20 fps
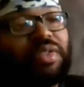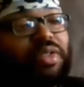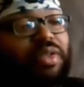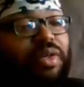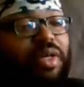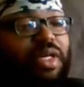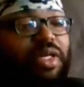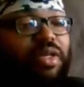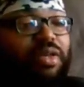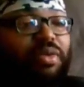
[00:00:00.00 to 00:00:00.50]
So
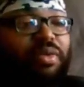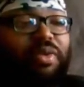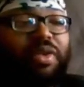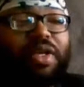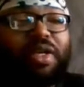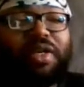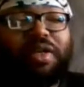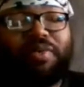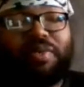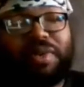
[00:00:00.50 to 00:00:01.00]
I don't
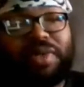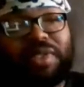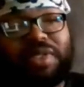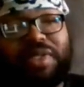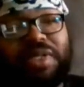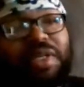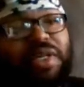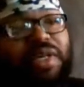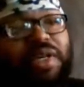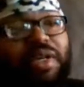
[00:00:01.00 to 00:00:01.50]
think it
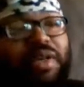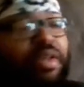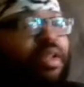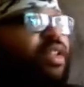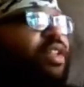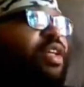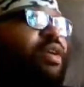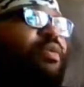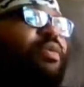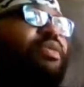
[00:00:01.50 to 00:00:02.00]
was
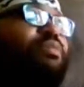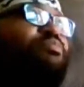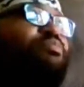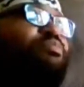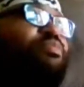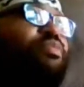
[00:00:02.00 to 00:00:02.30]
it was